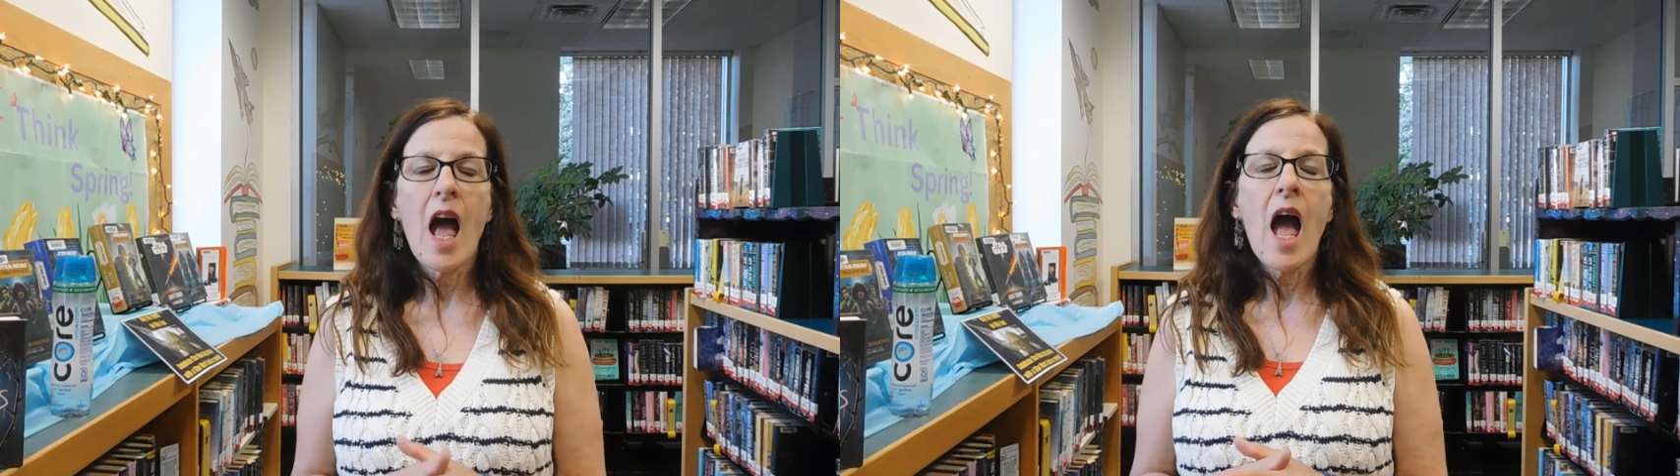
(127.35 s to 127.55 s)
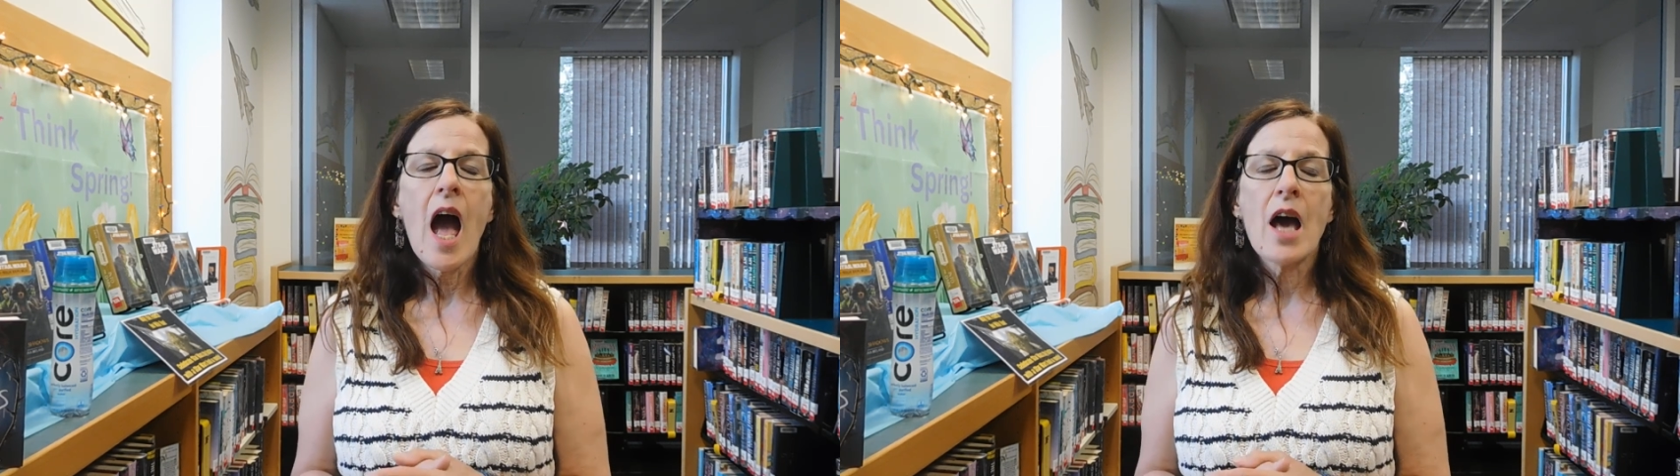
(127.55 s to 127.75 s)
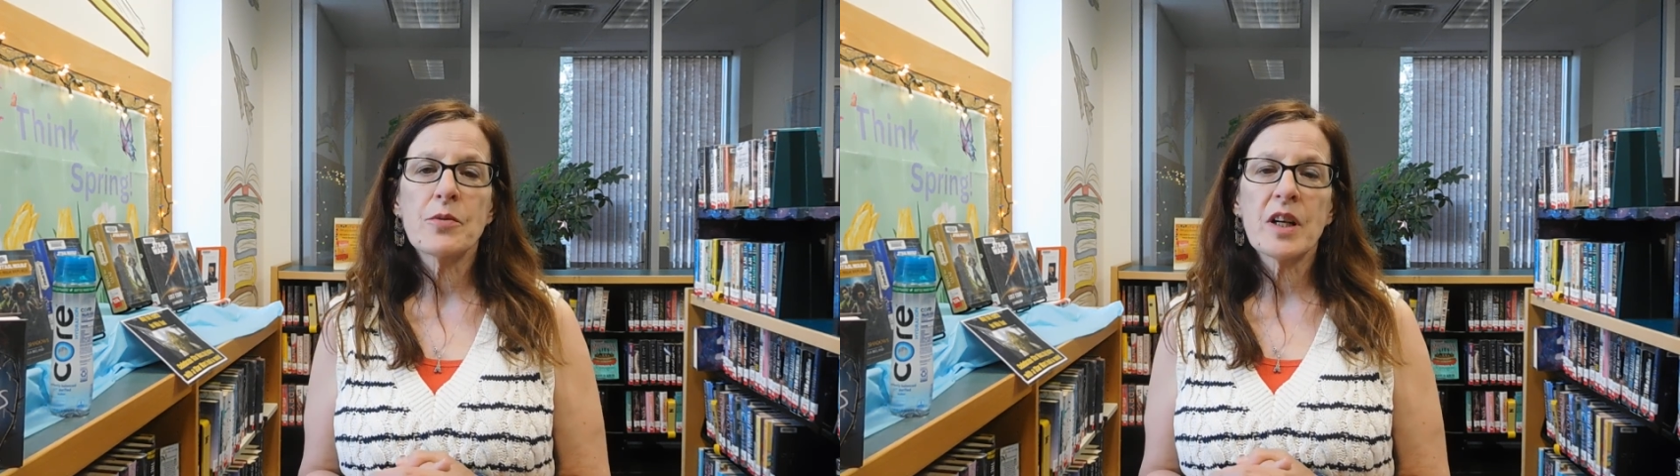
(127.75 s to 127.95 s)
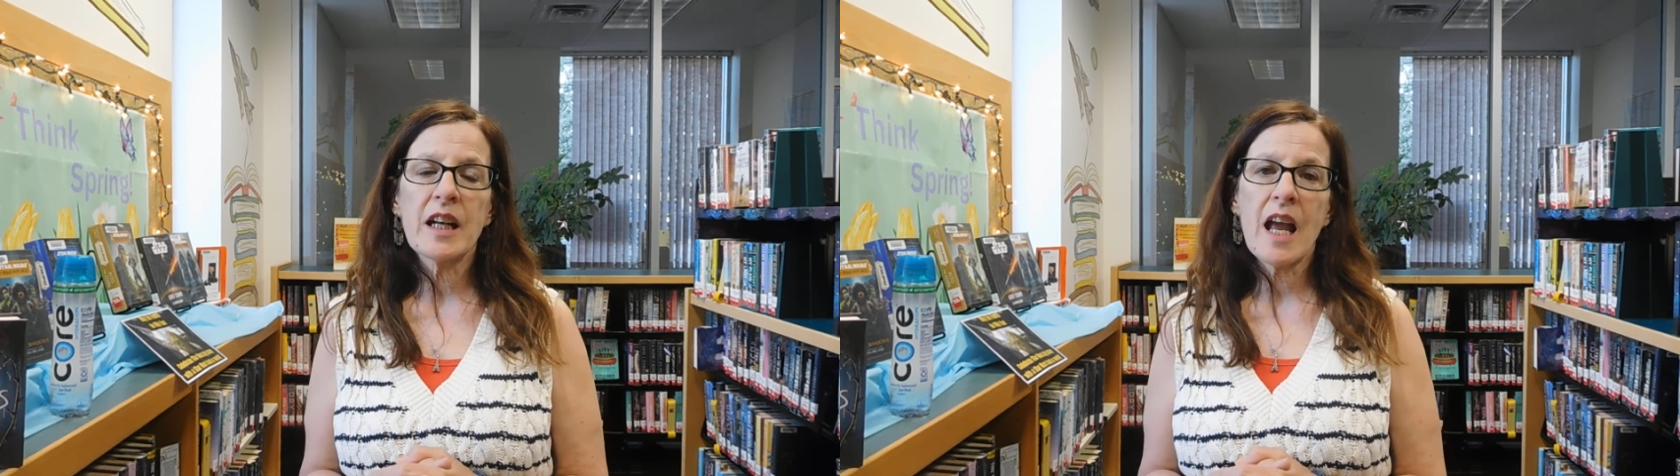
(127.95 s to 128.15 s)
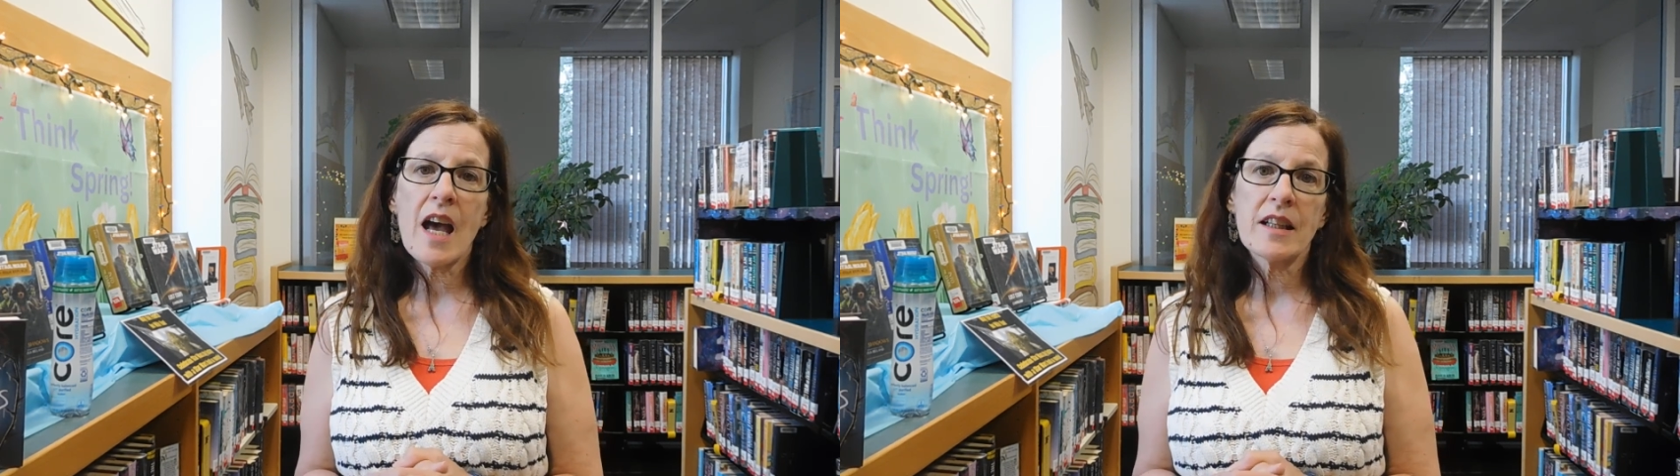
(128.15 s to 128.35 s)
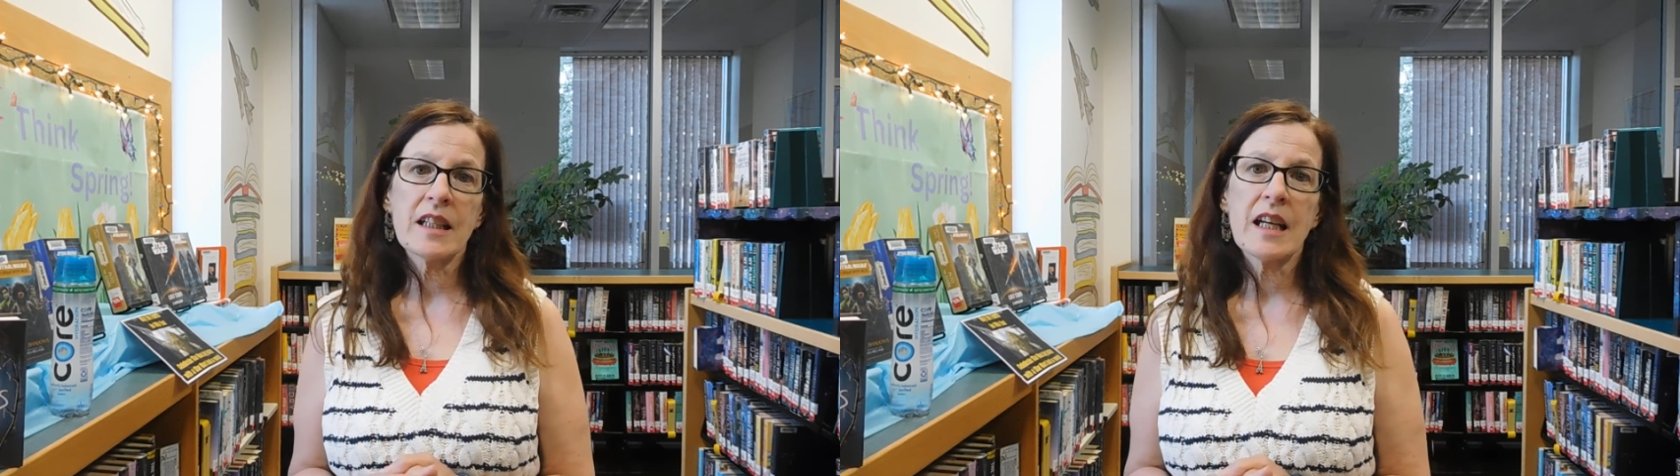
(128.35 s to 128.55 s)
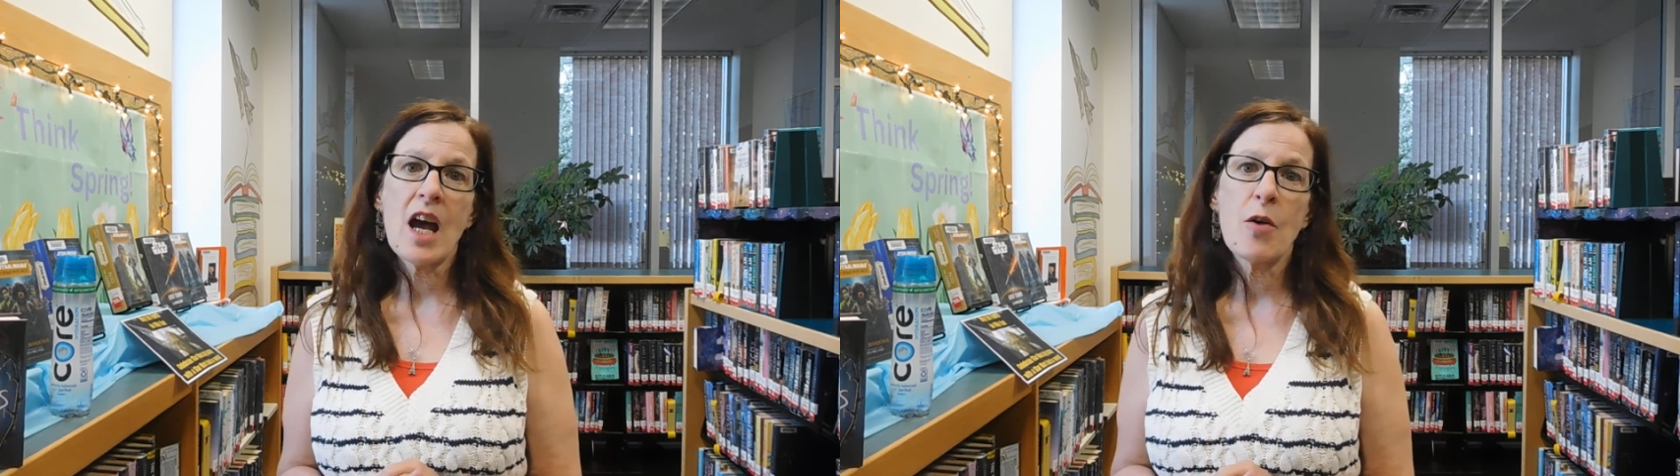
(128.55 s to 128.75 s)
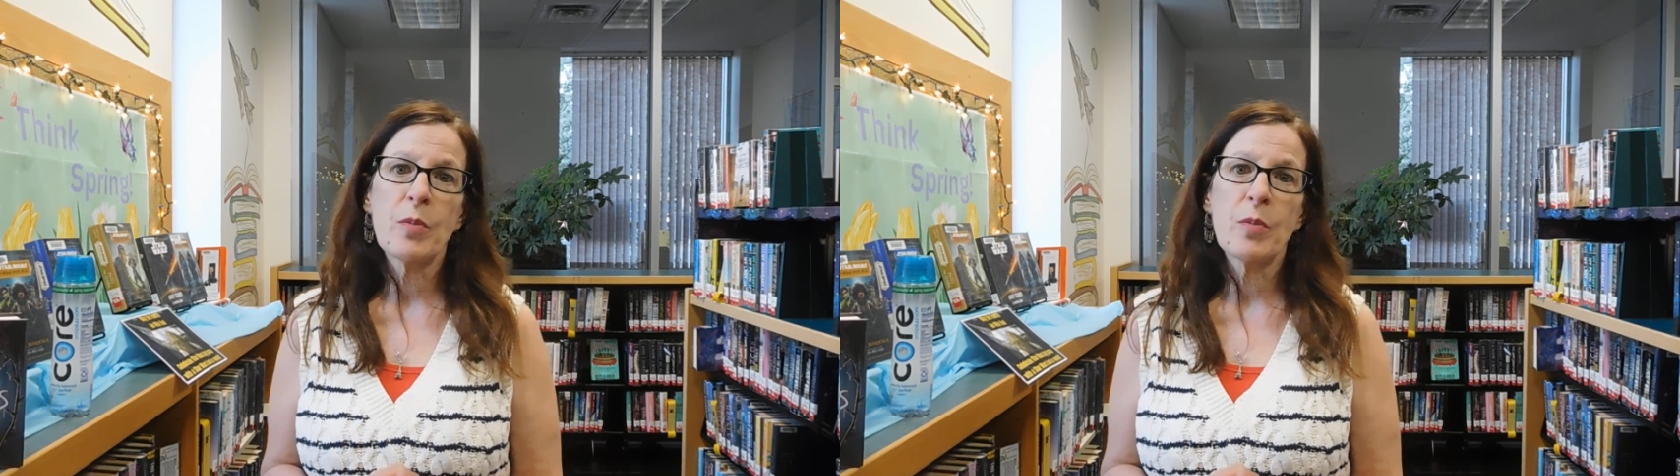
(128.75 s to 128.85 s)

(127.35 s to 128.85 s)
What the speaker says: Henry and Allie have